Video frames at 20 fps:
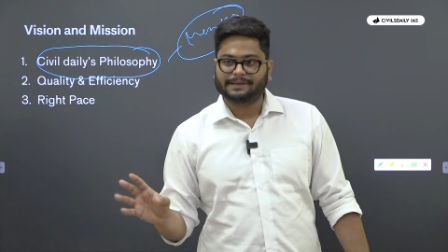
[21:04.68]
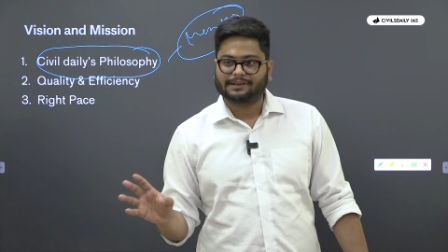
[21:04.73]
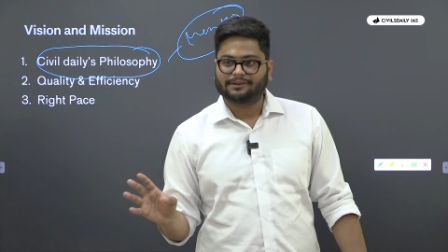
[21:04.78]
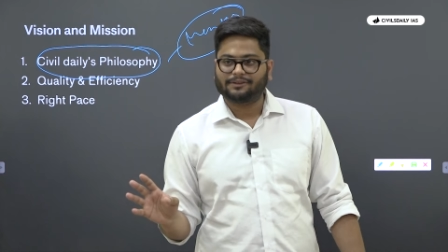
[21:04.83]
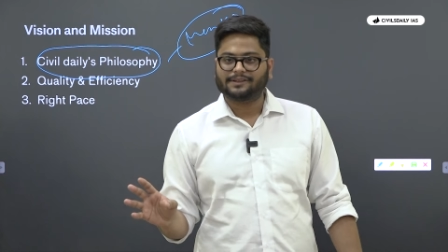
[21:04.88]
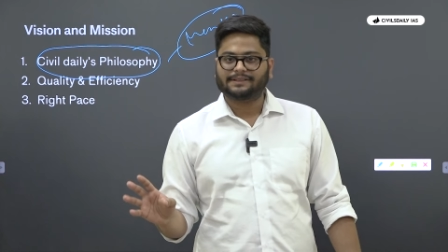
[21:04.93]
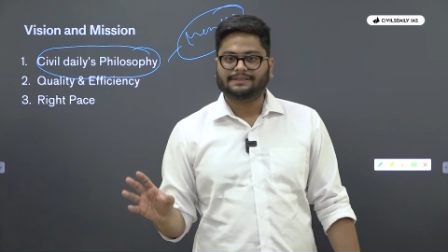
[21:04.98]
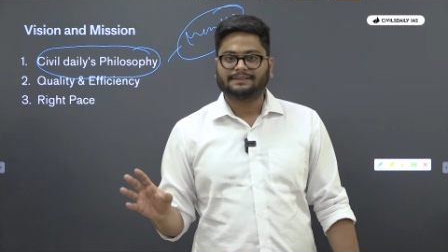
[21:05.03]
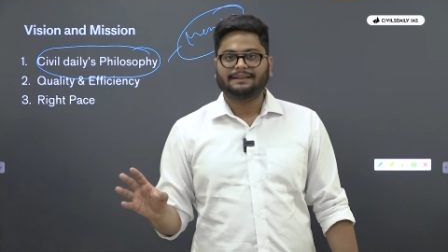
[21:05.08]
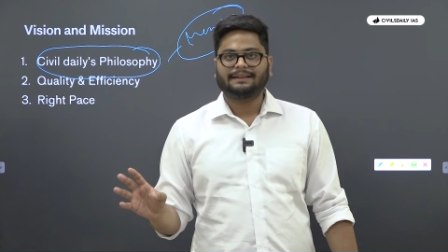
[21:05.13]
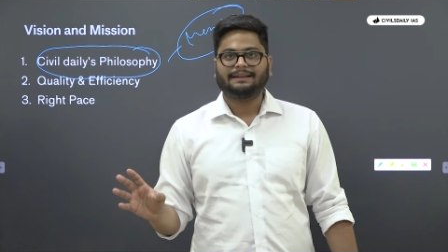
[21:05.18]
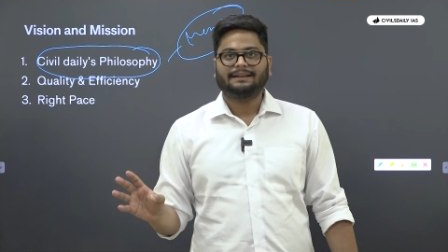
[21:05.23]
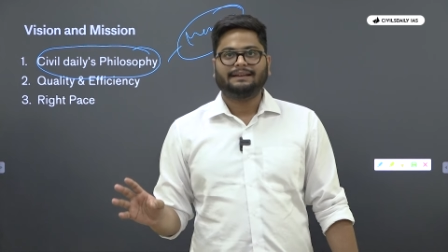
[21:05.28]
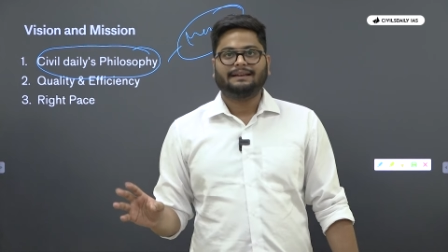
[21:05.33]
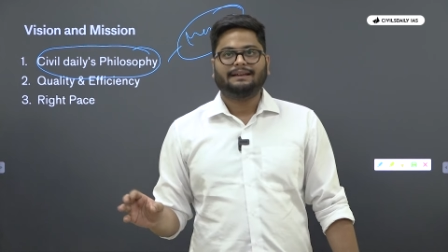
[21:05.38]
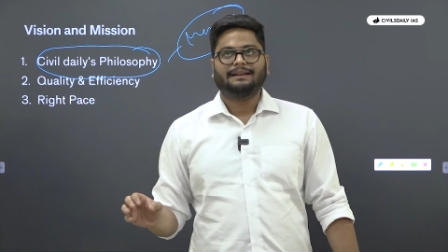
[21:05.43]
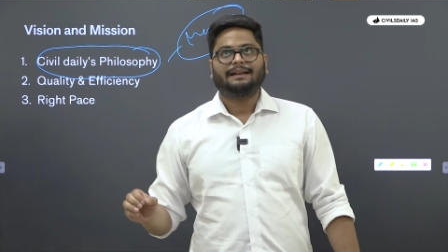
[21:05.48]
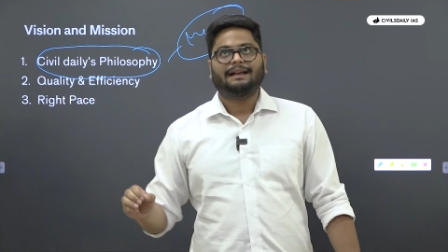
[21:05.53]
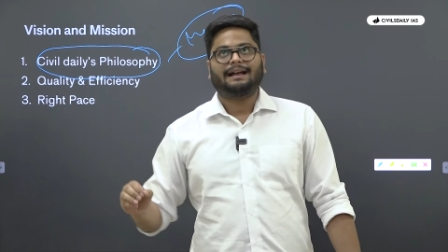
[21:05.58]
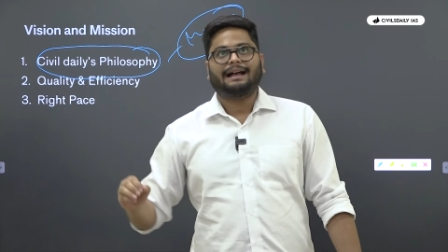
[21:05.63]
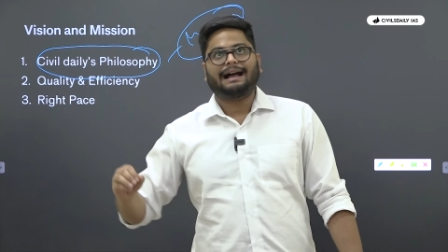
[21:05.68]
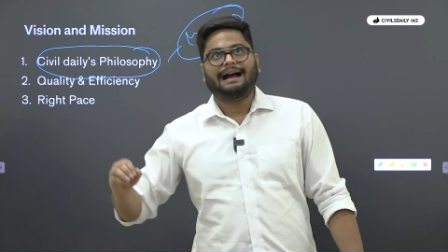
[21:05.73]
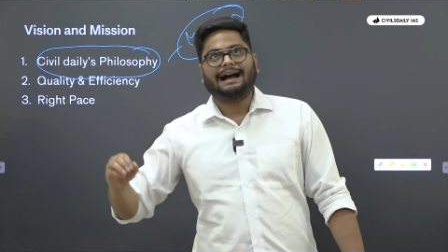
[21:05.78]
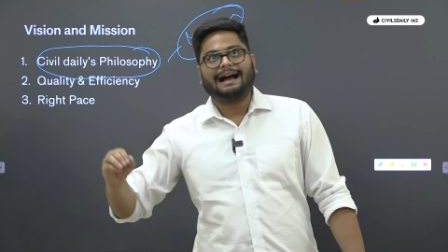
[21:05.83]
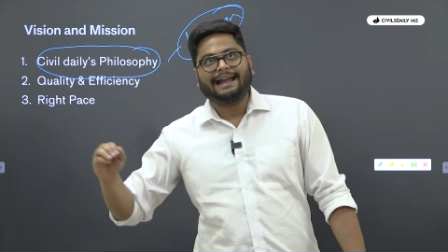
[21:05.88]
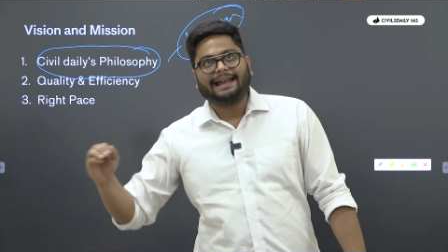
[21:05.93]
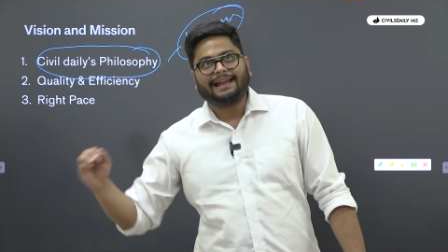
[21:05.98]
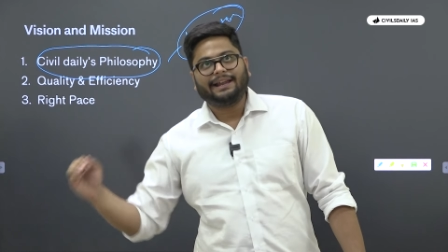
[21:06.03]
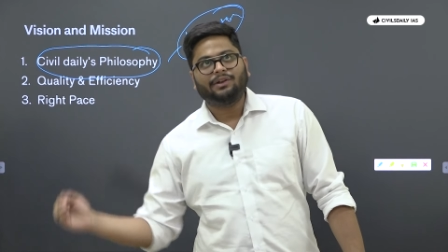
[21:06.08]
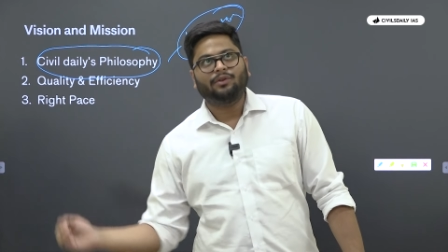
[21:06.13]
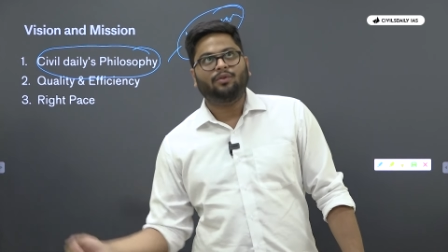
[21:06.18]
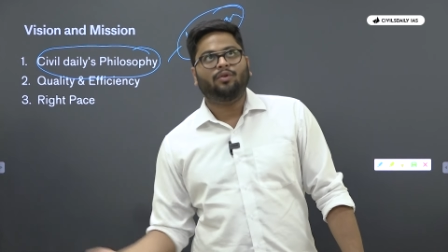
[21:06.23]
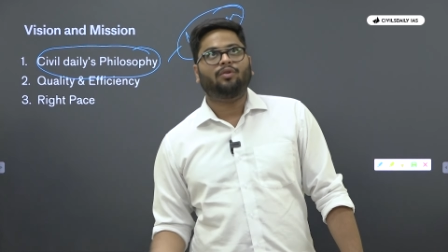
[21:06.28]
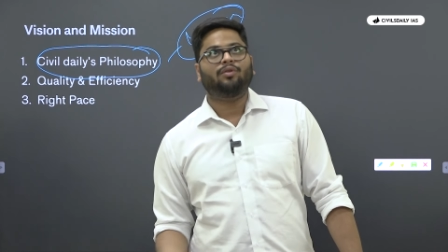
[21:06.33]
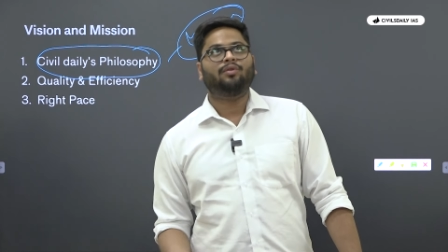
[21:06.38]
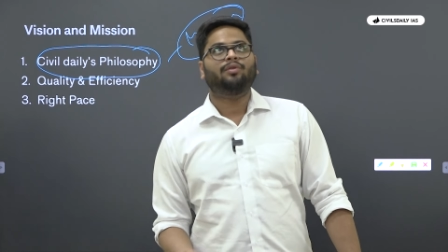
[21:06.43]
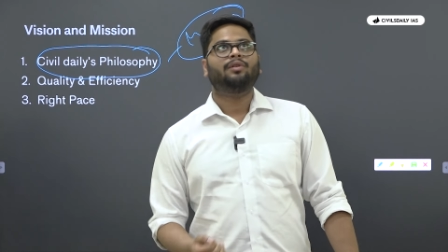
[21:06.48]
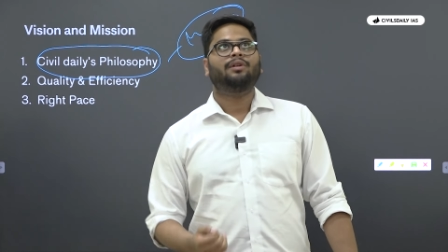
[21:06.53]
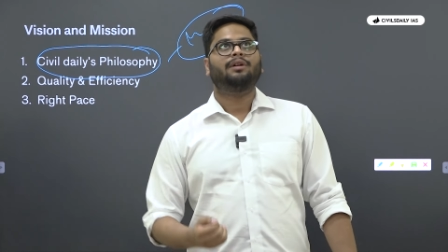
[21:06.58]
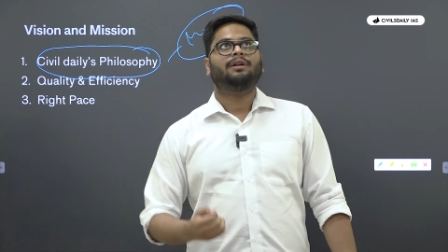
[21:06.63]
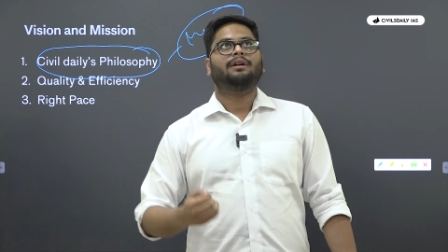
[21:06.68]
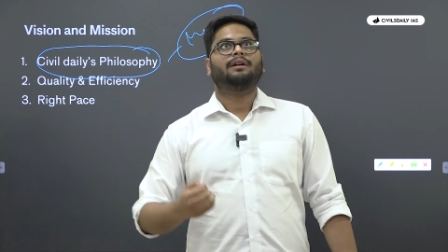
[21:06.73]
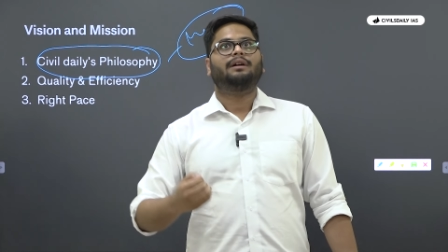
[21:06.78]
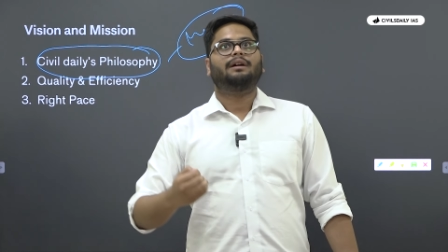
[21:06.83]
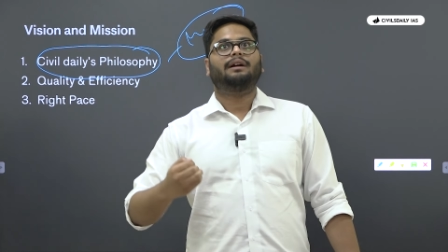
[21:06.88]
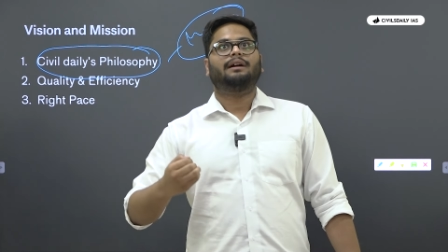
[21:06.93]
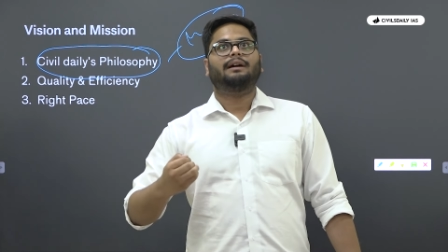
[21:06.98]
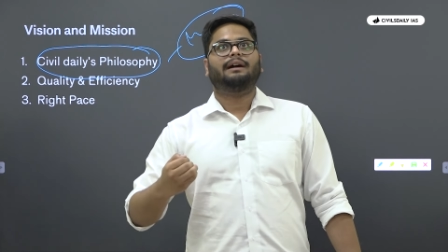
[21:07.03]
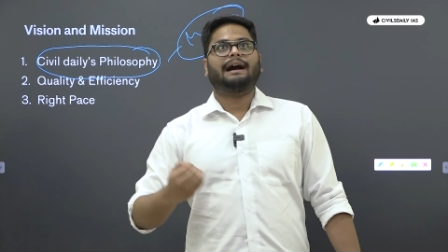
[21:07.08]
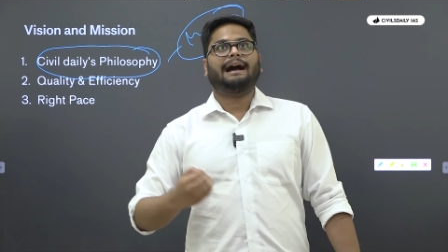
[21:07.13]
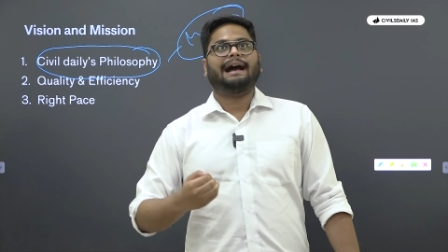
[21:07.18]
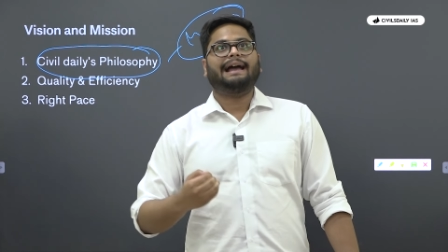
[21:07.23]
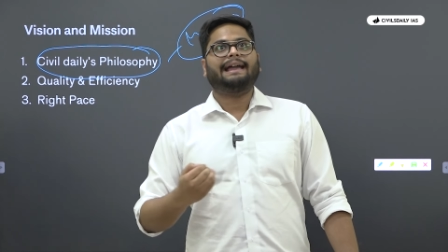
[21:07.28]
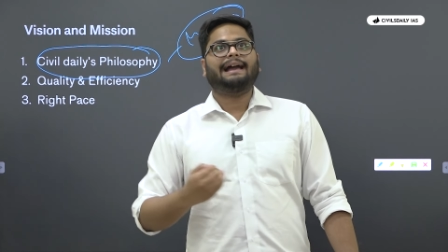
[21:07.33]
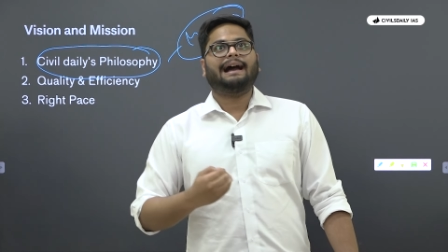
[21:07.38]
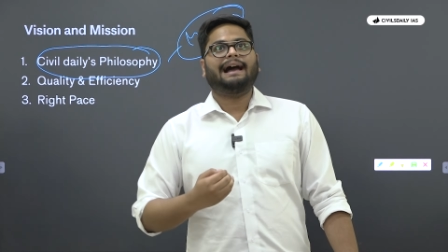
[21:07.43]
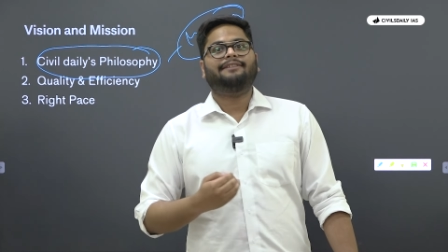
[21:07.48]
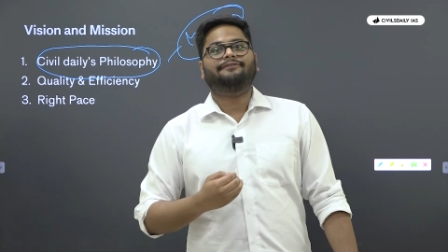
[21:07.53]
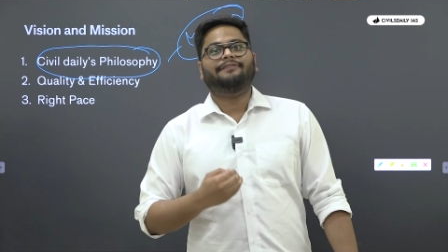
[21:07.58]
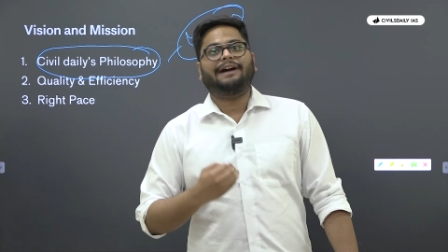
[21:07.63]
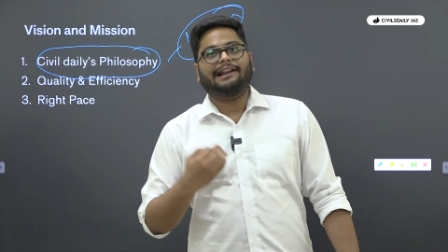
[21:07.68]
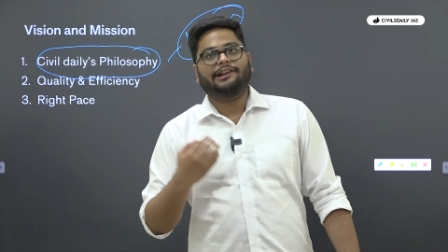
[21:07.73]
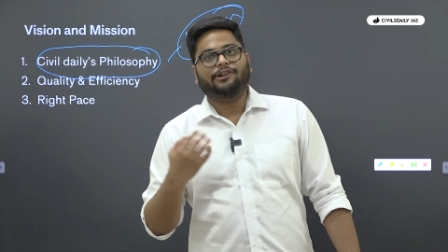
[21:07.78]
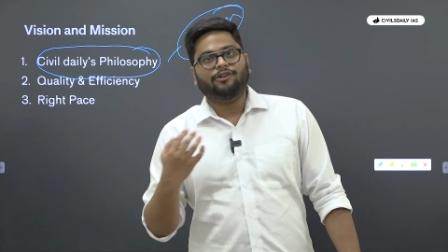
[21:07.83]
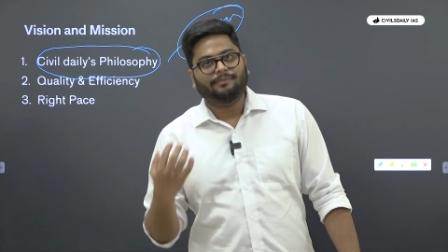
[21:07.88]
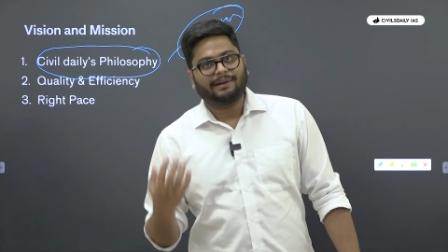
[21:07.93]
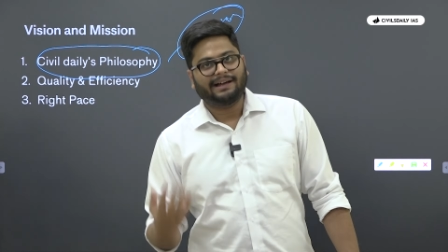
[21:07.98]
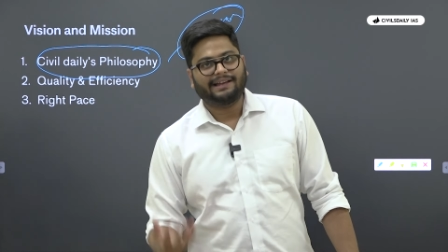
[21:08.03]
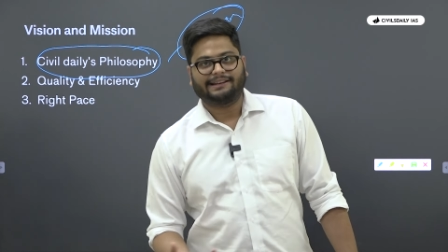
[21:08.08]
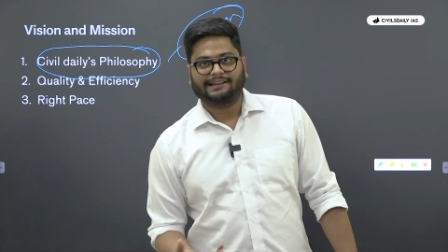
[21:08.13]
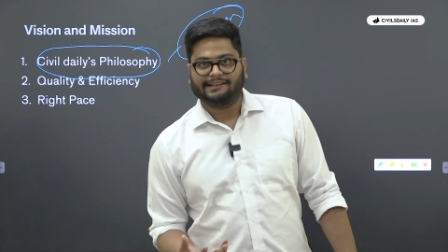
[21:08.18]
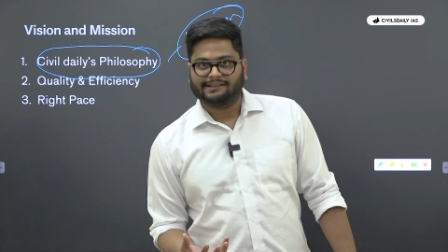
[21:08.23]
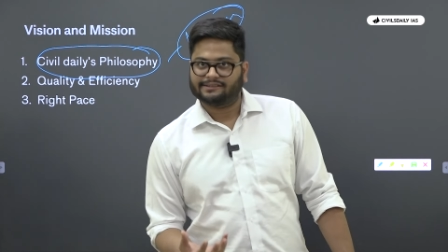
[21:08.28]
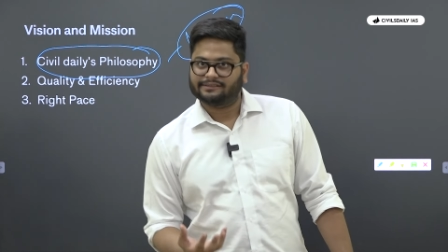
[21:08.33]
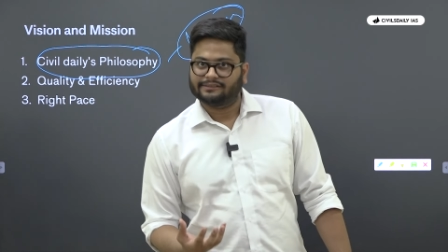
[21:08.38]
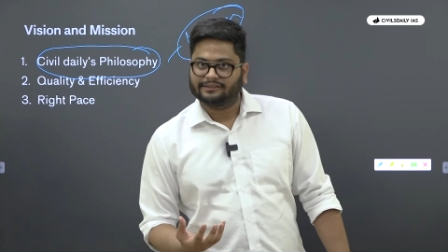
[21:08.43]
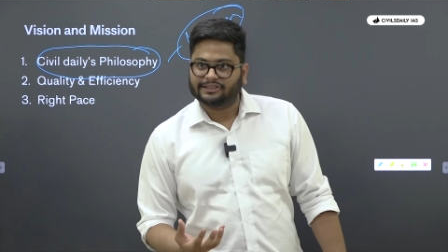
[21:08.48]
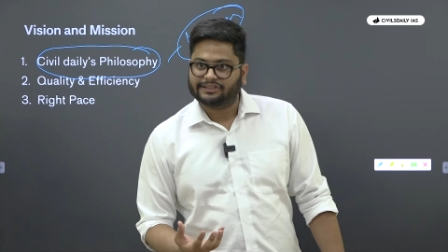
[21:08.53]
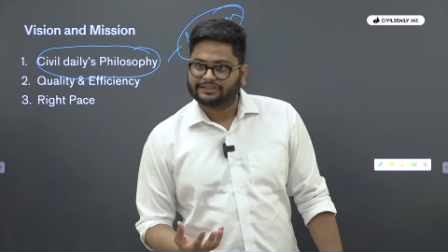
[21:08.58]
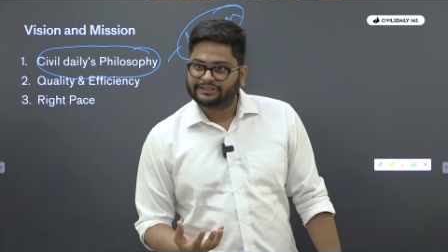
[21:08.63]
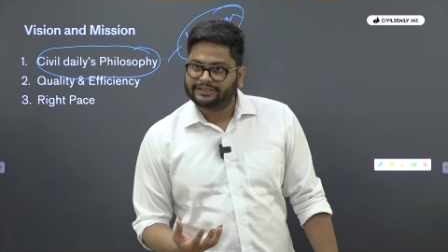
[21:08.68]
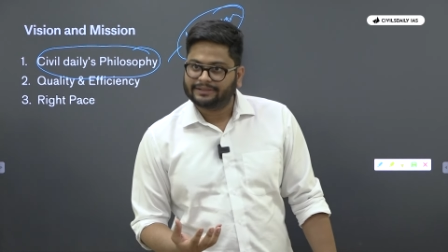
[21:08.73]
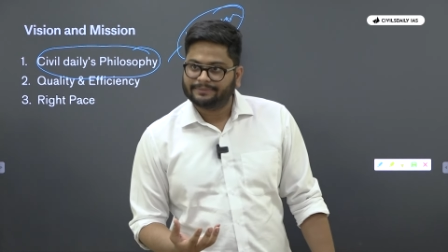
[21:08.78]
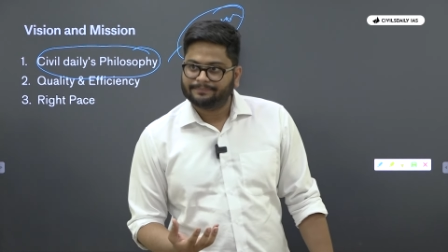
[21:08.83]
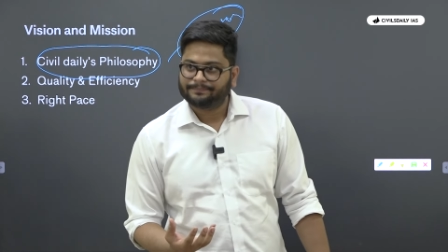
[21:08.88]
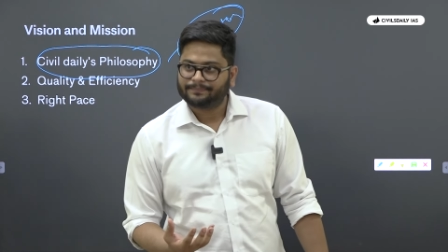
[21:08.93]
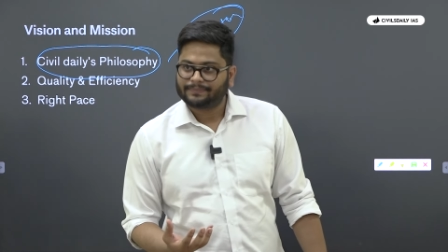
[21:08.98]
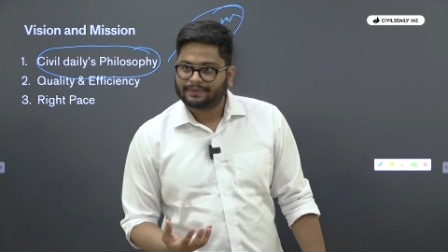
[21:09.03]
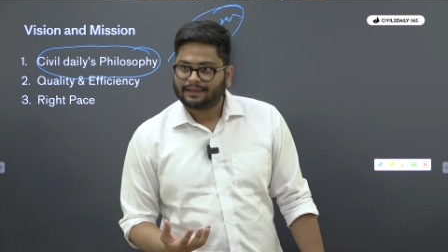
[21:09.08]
because I know, I, I value my research.